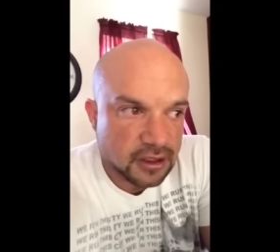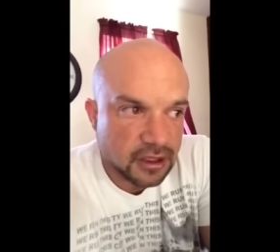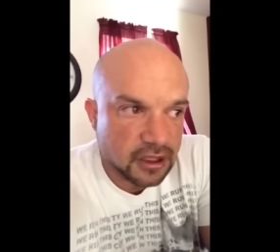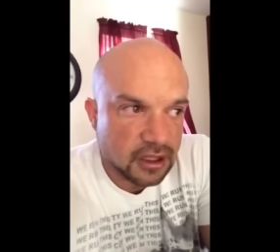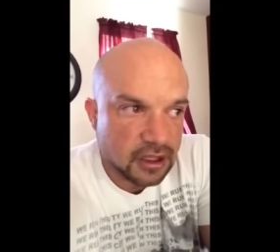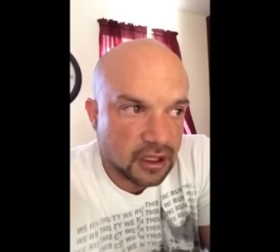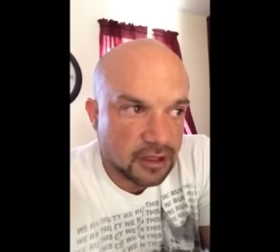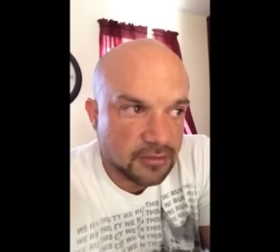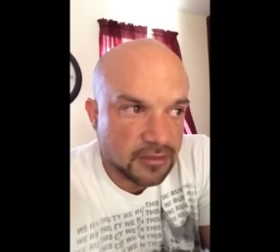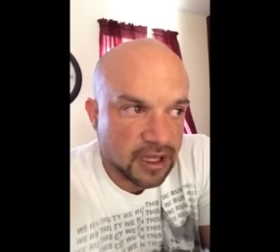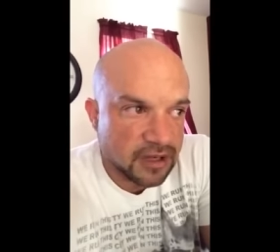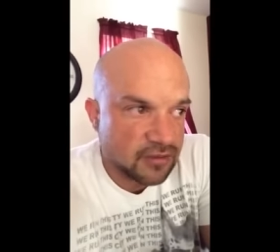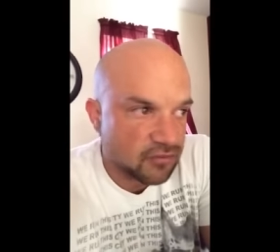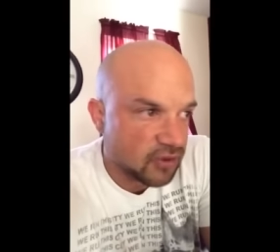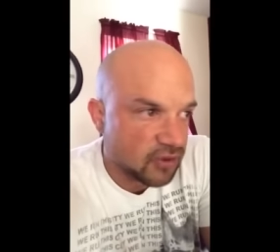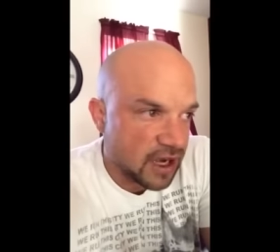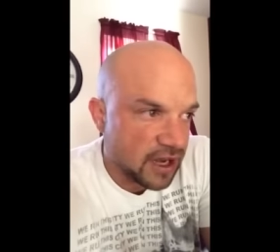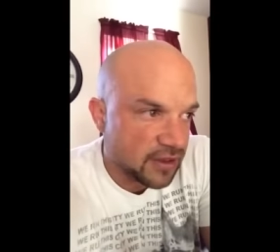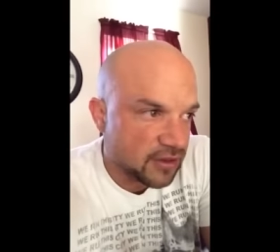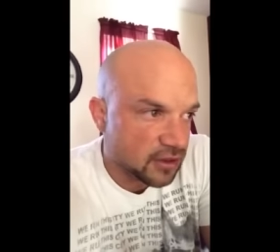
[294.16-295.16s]
I'd
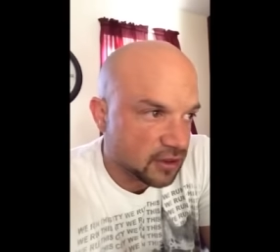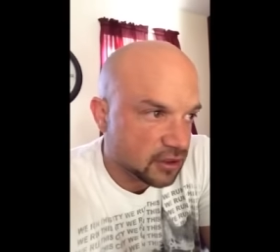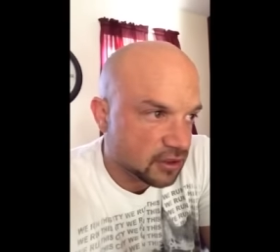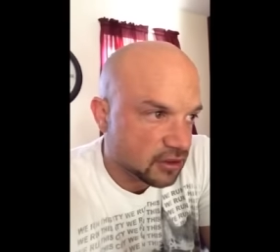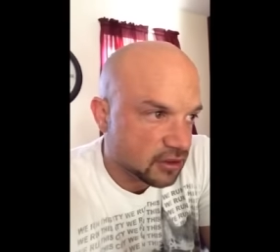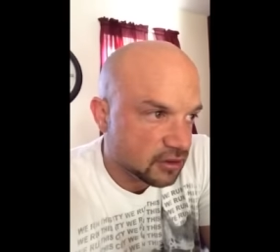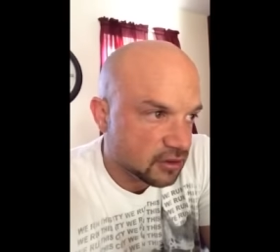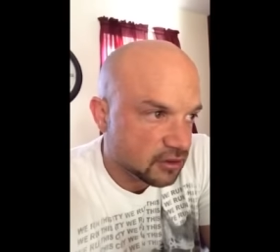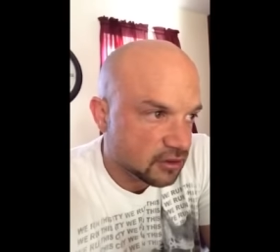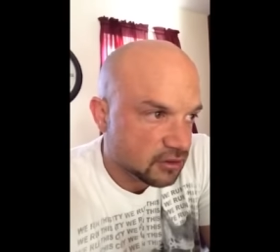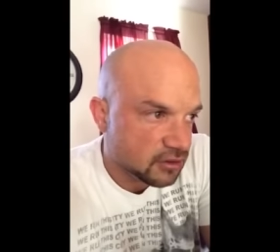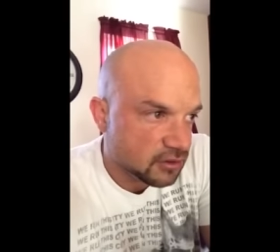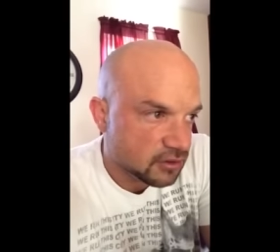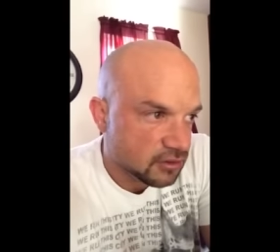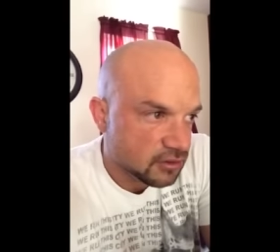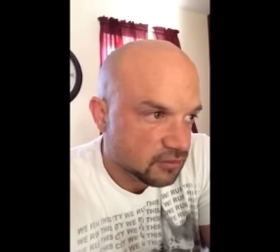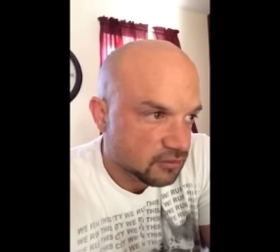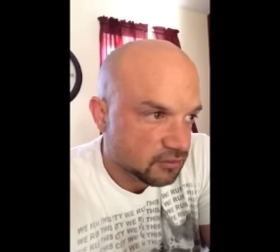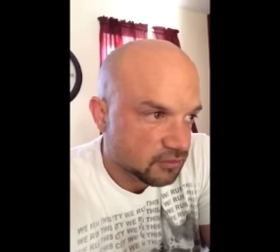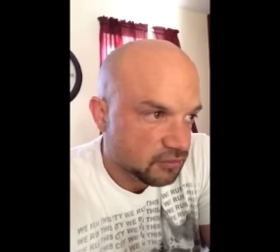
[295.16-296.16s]
rather
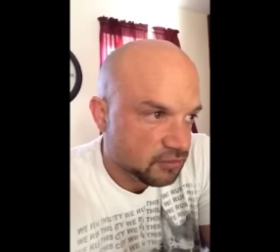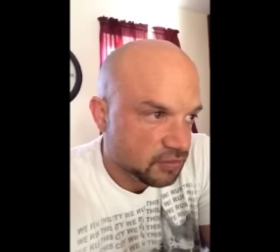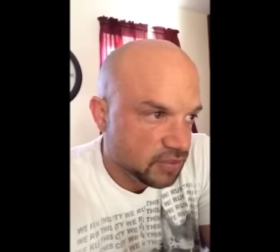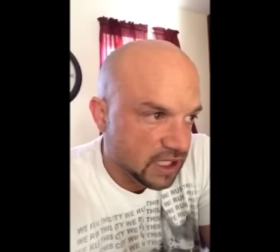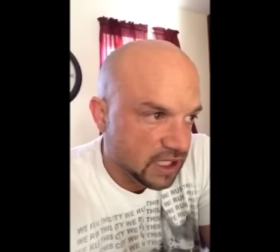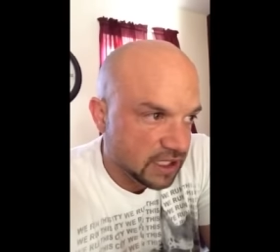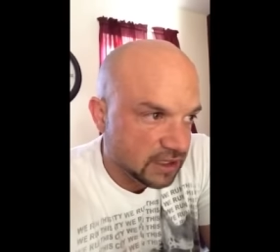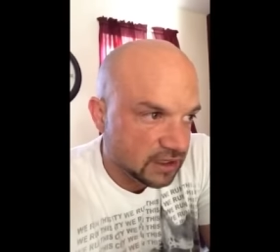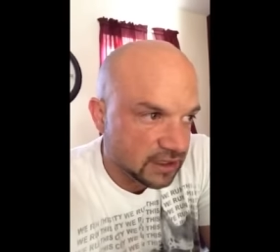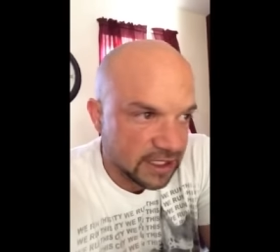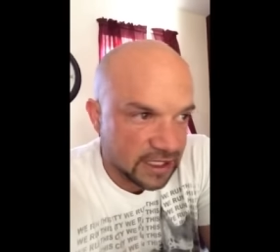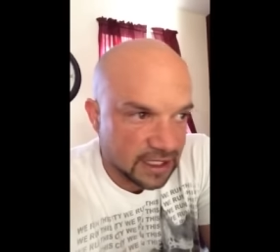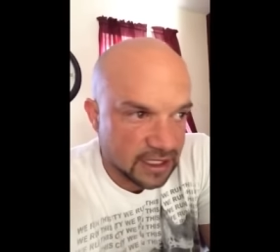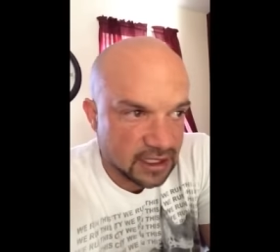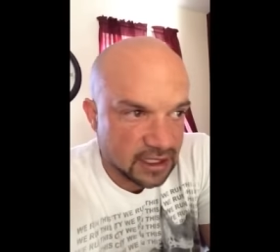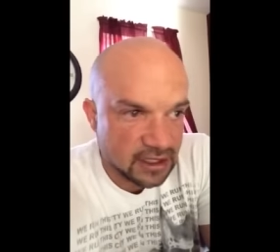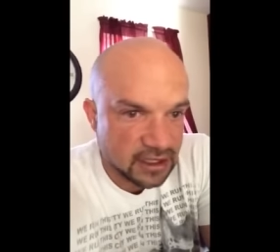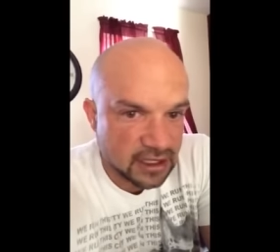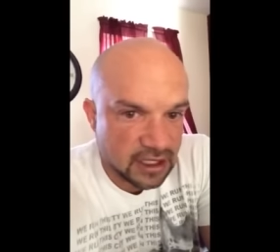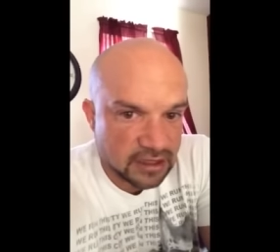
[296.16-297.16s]
peak
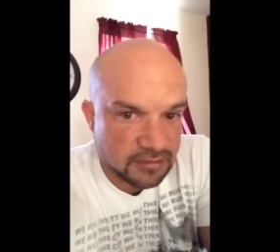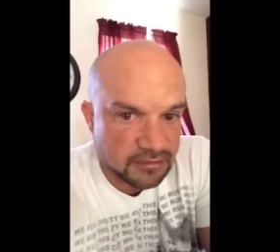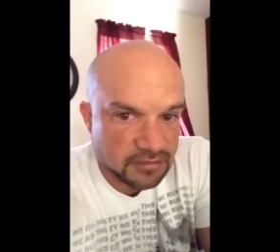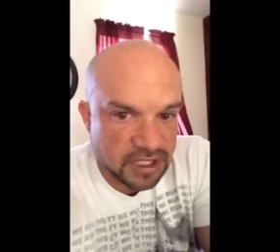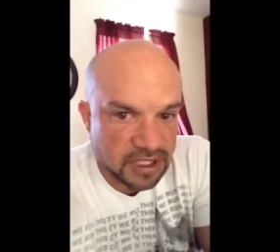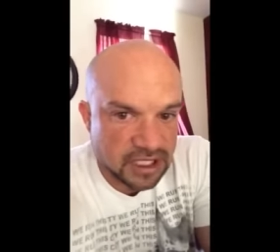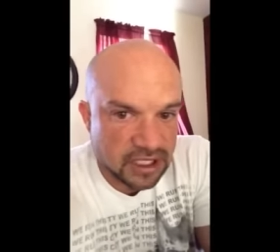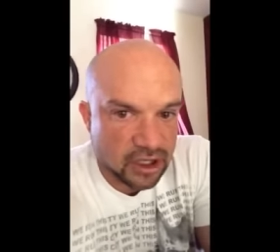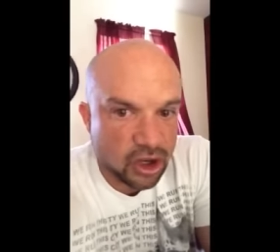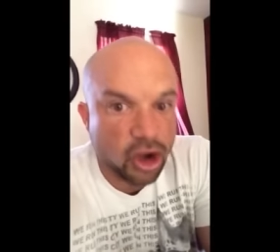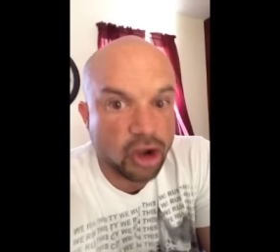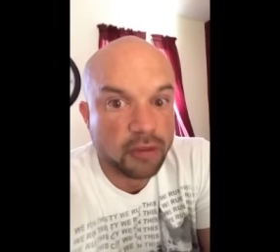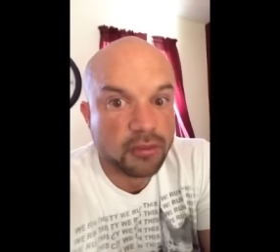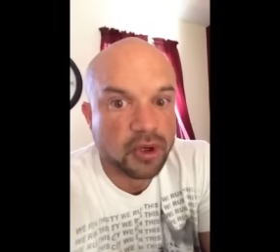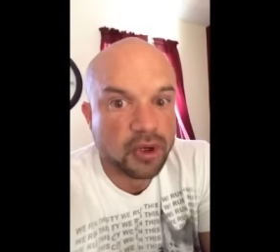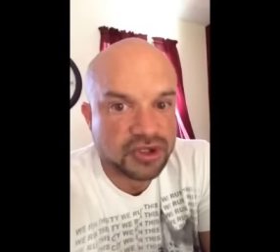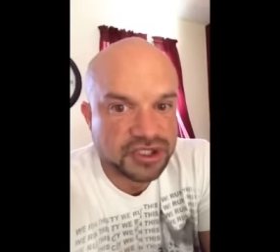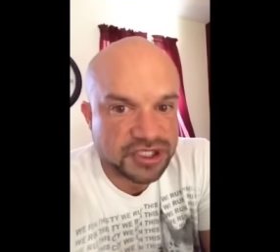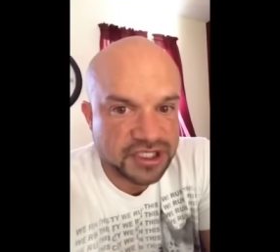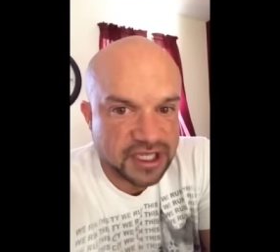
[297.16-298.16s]
late and be
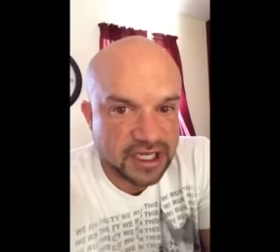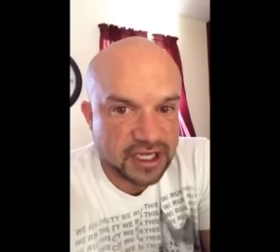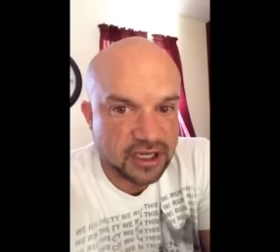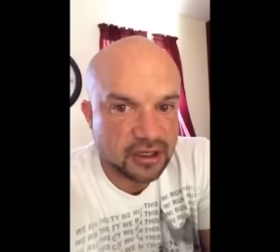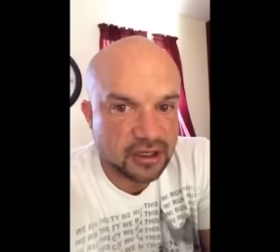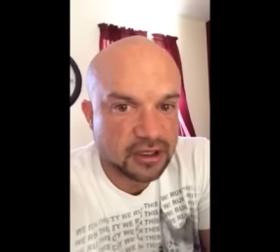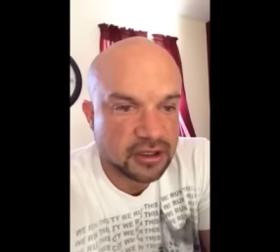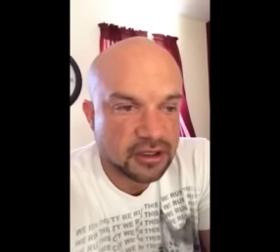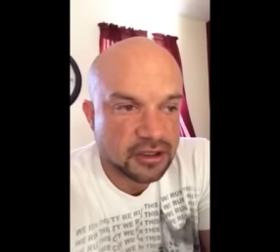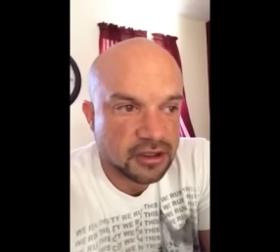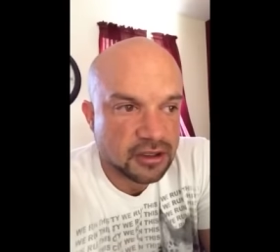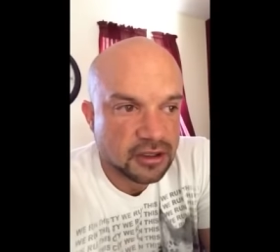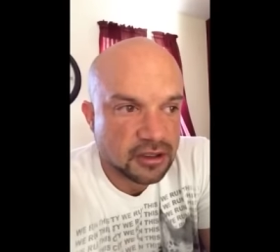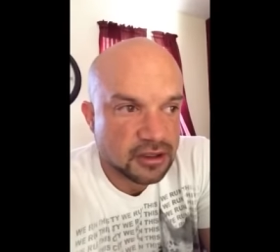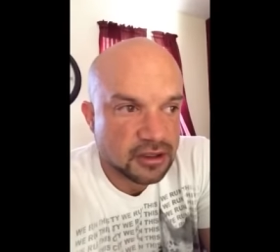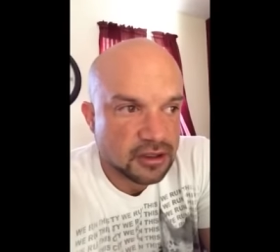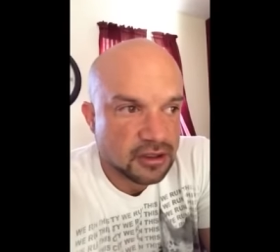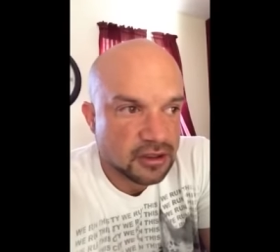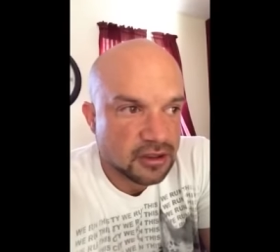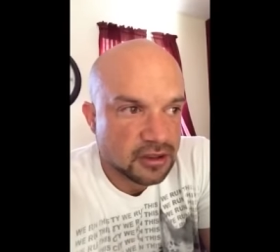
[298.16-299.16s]
almost there
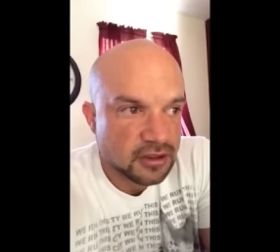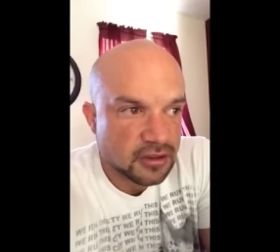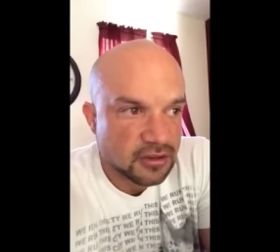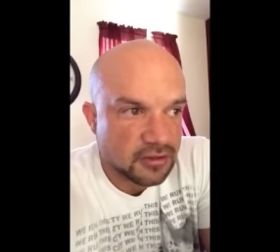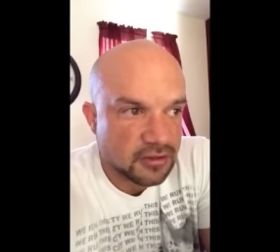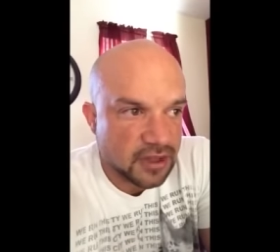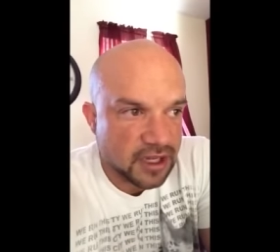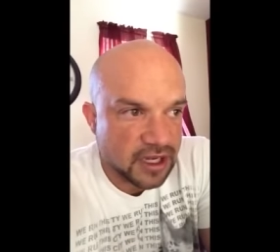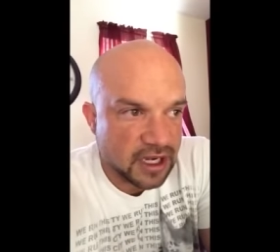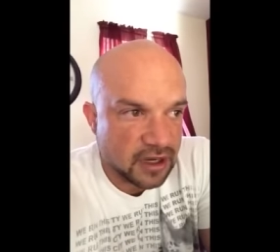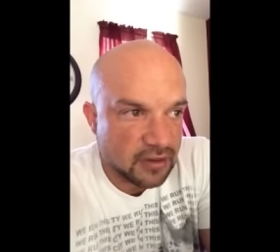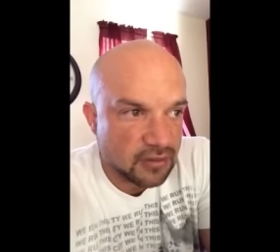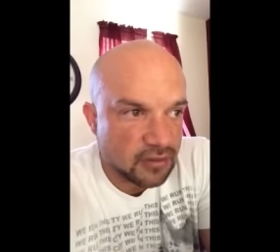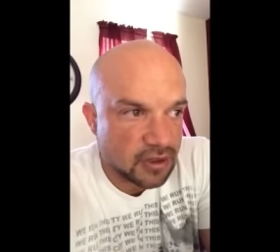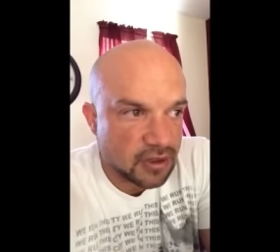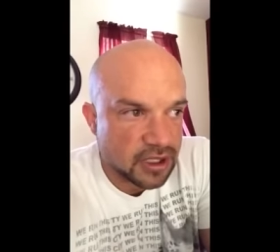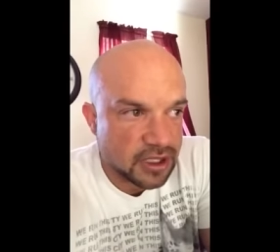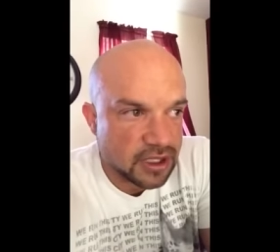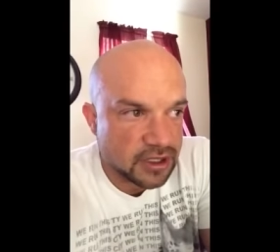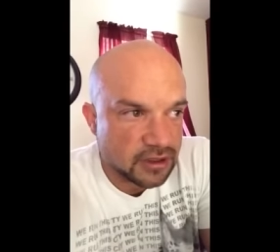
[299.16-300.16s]
than I
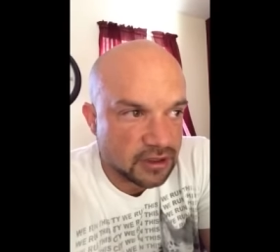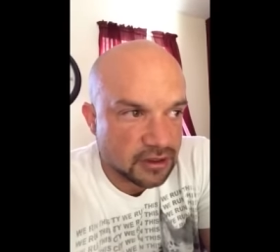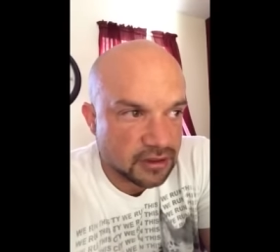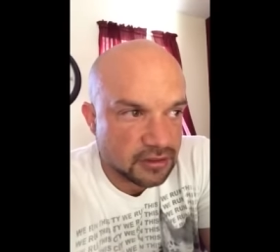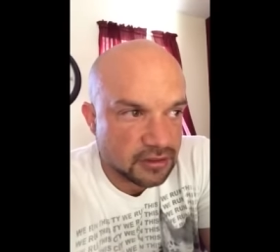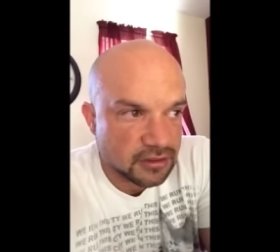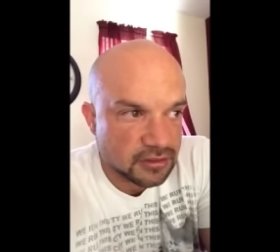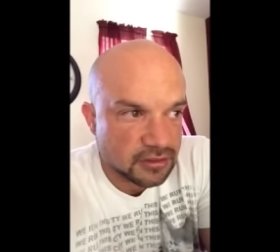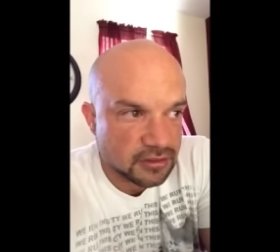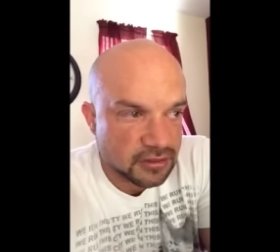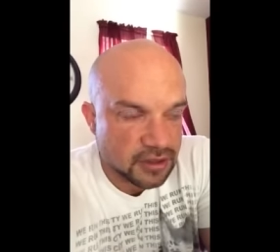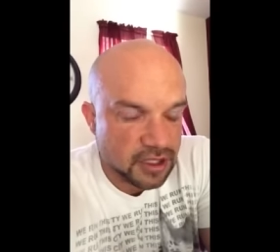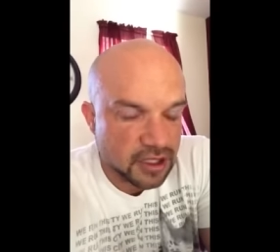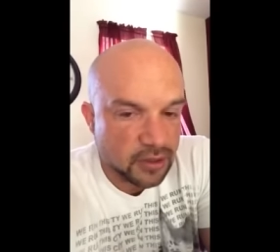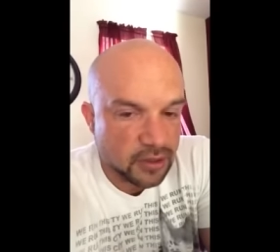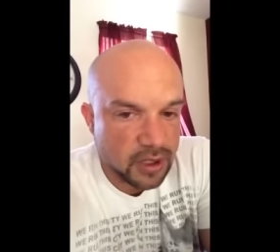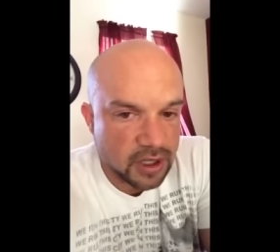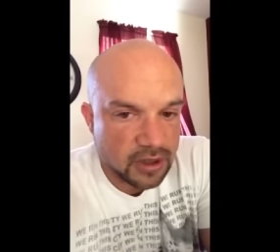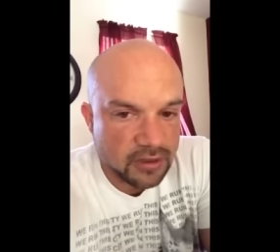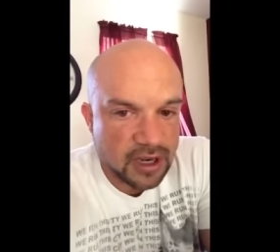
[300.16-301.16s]
would the
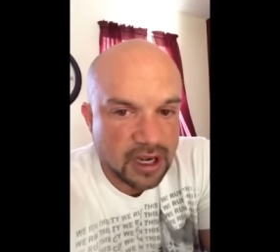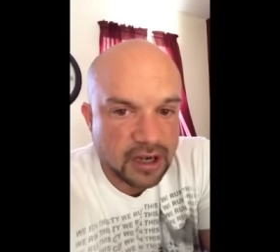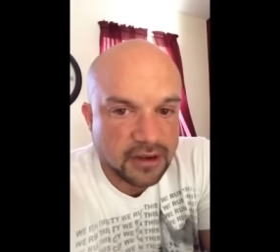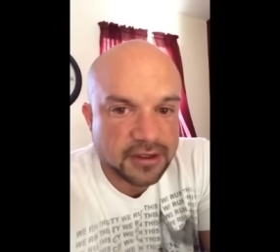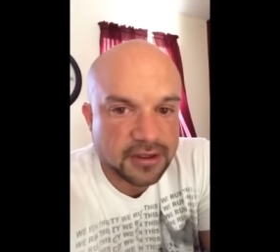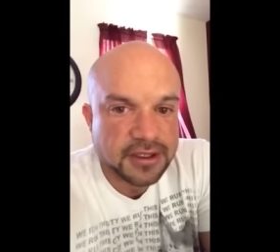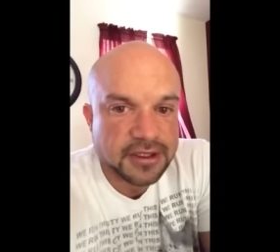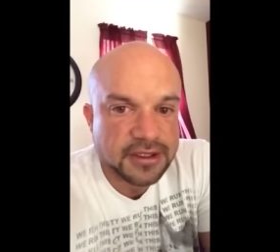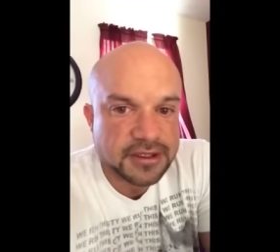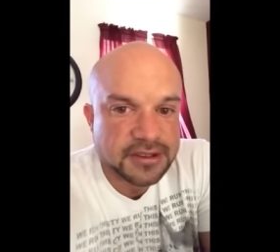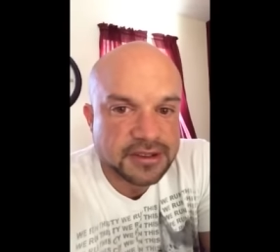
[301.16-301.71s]
other way around.